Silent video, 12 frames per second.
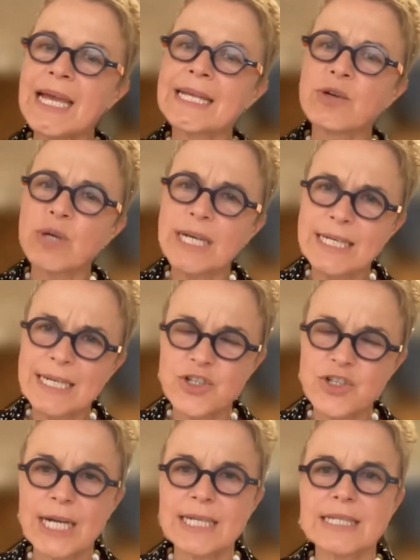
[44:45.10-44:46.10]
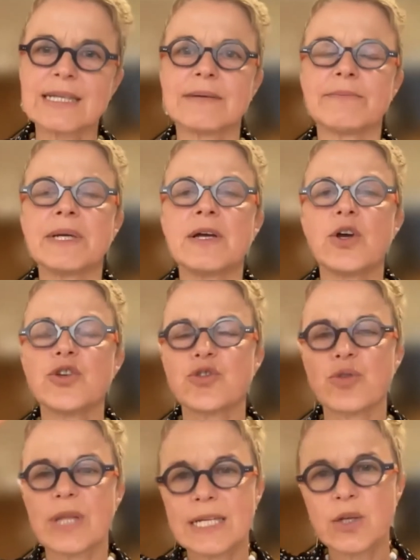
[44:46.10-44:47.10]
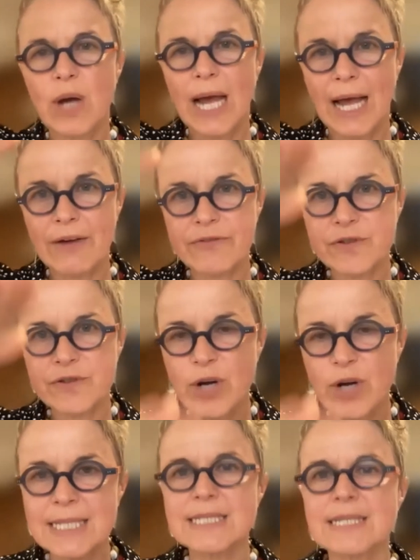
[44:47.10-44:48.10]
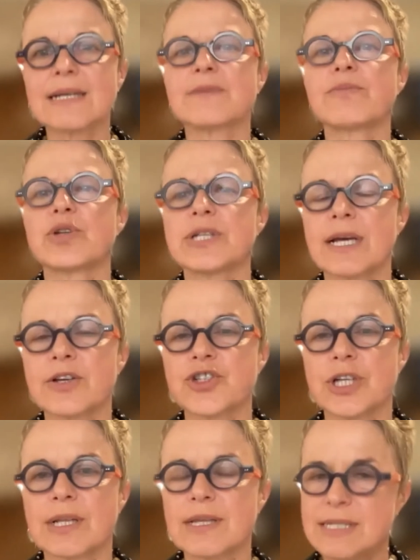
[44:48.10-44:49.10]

and you can inject them so that you have transient protection,